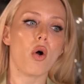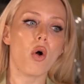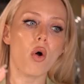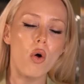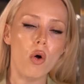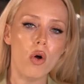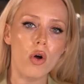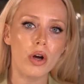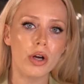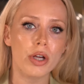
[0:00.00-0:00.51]

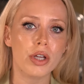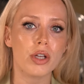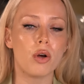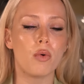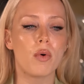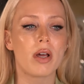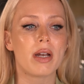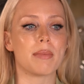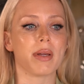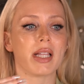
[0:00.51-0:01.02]
Or you
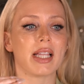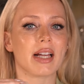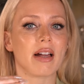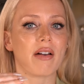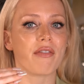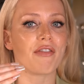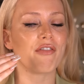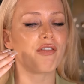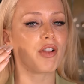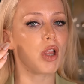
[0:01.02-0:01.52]
don't want to be like
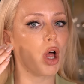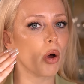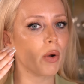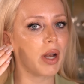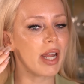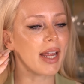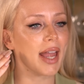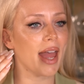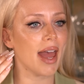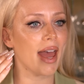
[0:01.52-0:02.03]
a
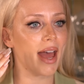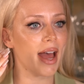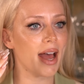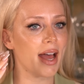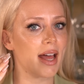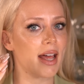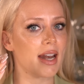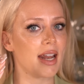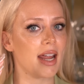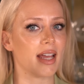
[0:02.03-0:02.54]
floating
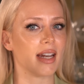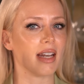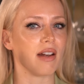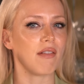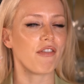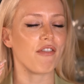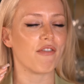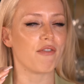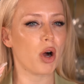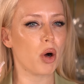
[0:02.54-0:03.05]
head, and
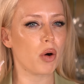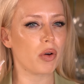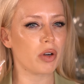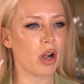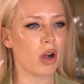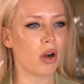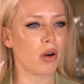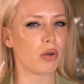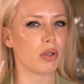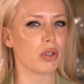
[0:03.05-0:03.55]
in
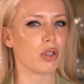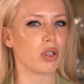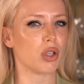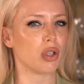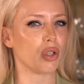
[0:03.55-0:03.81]
photos,